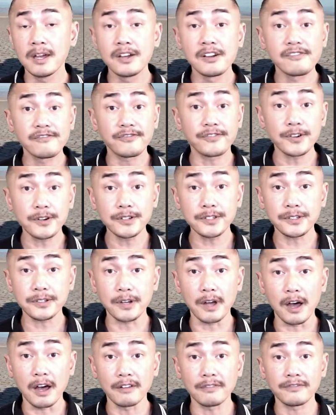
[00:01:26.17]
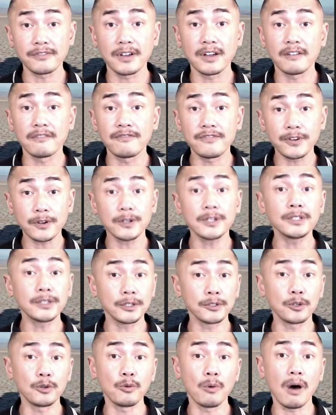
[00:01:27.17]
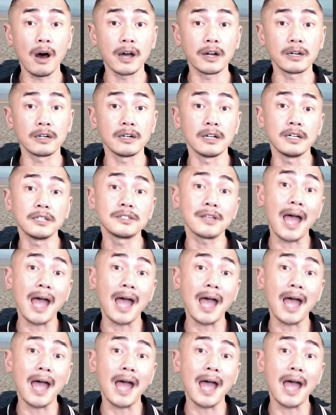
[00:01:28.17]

First off, very little water is